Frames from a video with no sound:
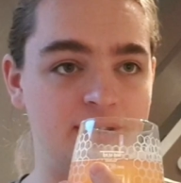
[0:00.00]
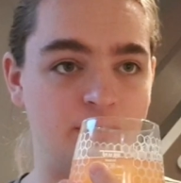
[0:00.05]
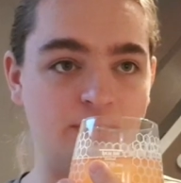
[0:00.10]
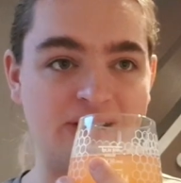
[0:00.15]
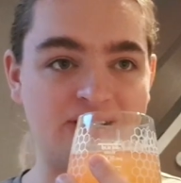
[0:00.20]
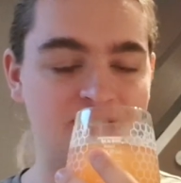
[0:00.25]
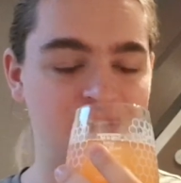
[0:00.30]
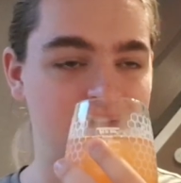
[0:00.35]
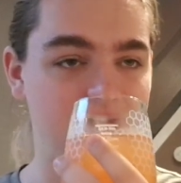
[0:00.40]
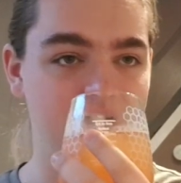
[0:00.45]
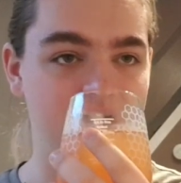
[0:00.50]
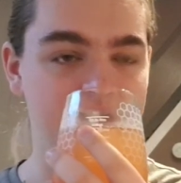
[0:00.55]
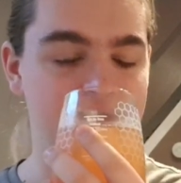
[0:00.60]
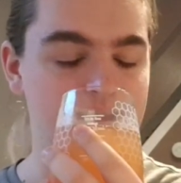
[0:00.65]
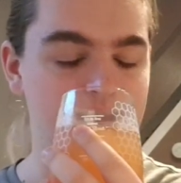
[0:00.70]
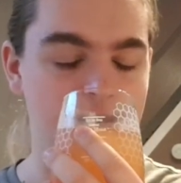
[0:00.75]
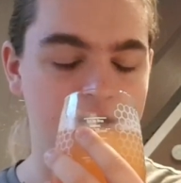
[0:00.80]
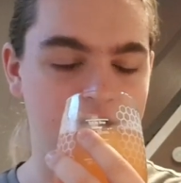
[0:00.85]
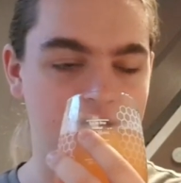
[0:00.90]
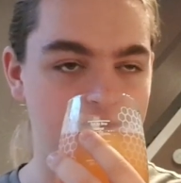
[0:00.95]
hibiscus,
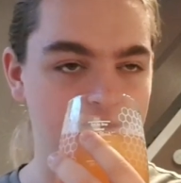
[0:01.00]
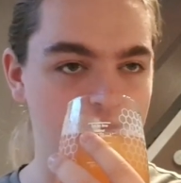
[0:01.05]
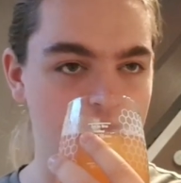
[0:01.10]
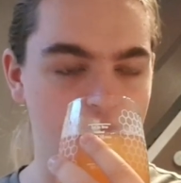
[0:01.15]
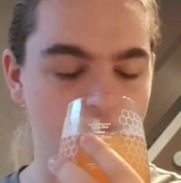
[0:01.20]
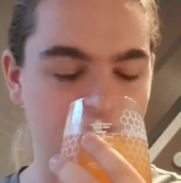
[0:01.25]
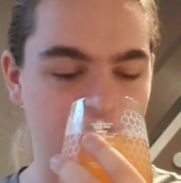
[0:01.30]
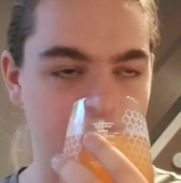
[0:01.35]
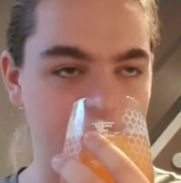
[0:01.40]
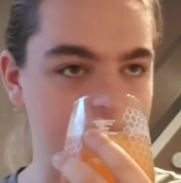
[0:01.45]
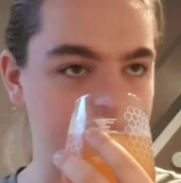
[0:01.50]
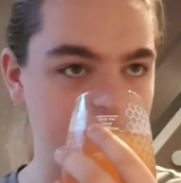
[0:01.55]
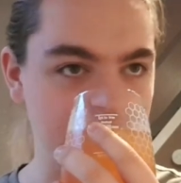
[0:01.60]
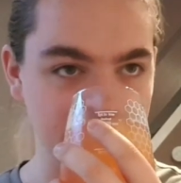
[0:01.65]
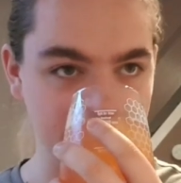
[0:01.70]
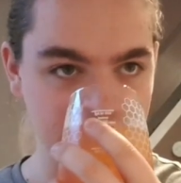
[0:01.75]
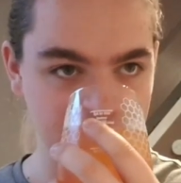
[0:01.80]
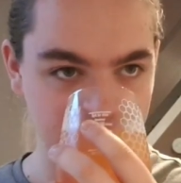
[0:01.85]
lime, watermelon.